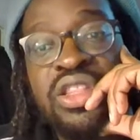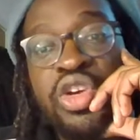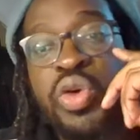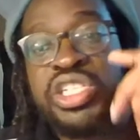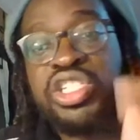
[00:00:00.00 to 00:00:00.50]

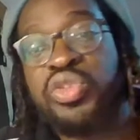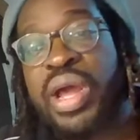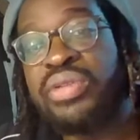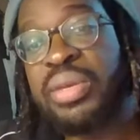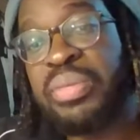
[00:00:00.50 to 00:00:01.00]
The question
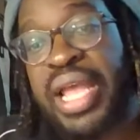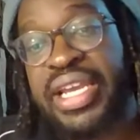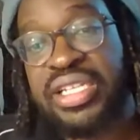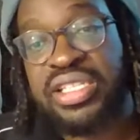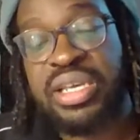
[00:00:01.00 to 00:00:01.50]
around
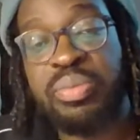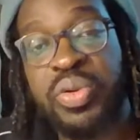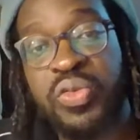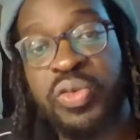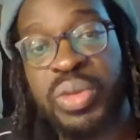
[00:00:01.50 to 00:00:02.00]
Imlac is
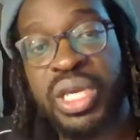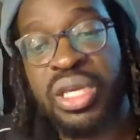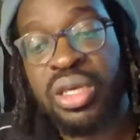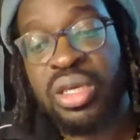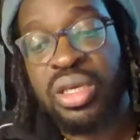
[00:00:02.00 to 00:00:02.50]
simple for
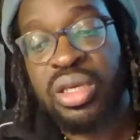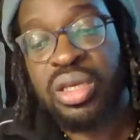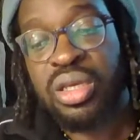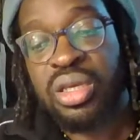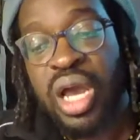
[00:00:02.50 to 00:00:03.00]
me.
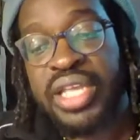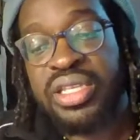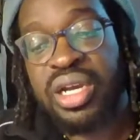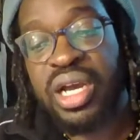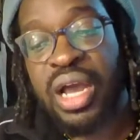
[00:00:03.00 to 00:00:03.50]

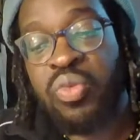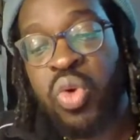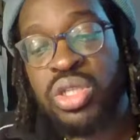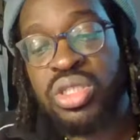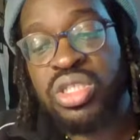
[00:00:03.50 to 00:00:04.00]
I
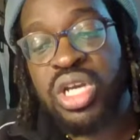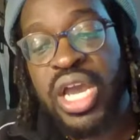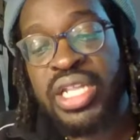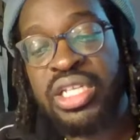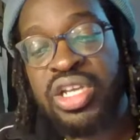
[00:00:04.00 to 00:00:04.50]

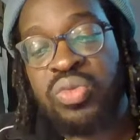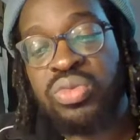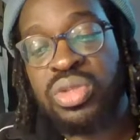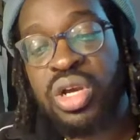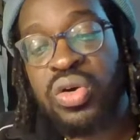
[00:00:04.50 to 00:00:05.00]
wonder, and I
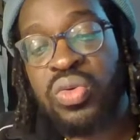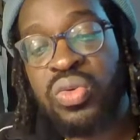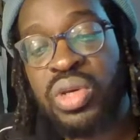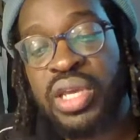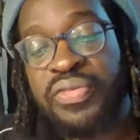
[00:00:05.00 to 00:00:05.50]
don't
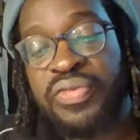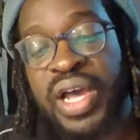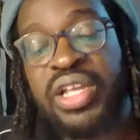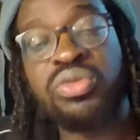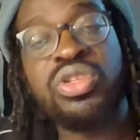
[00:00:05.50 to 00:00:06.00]
know
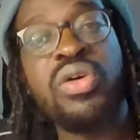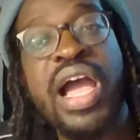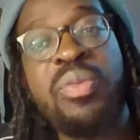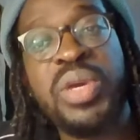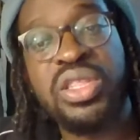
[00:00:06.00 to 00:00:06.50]

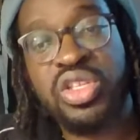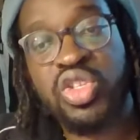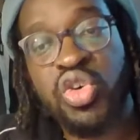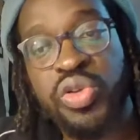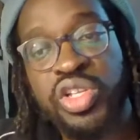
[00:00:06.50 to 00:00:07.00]
how big the
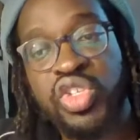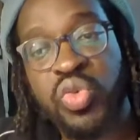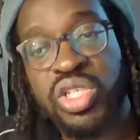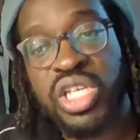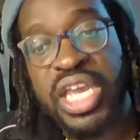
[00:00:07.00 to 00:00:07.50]
touring
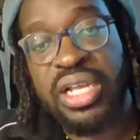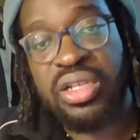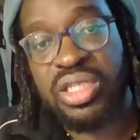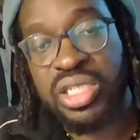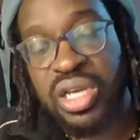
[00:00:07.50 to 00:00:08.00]
squad to
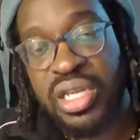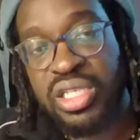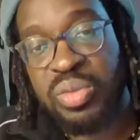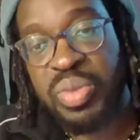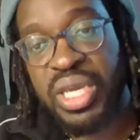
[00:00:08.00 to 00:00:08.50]
England is
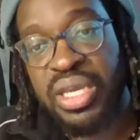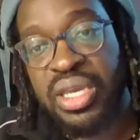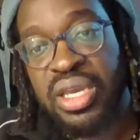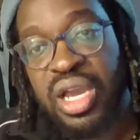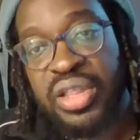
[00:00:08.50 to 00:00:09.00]
going to
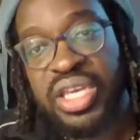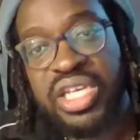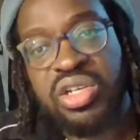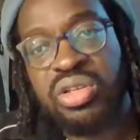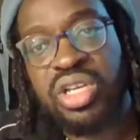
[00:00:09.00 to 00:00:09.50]
be. I
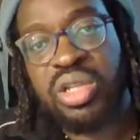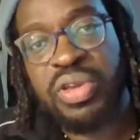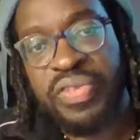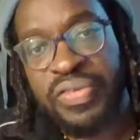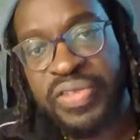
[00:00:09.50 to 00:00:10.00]
think it's only going to
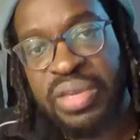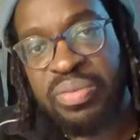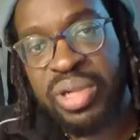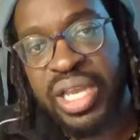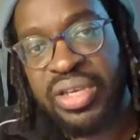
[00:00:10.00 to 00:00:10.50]
be
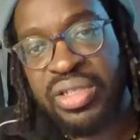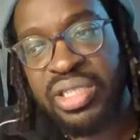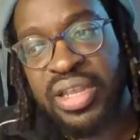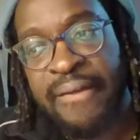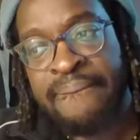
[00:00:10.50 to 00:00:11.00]
15
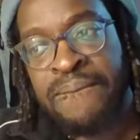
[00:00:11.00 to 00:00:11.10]
players.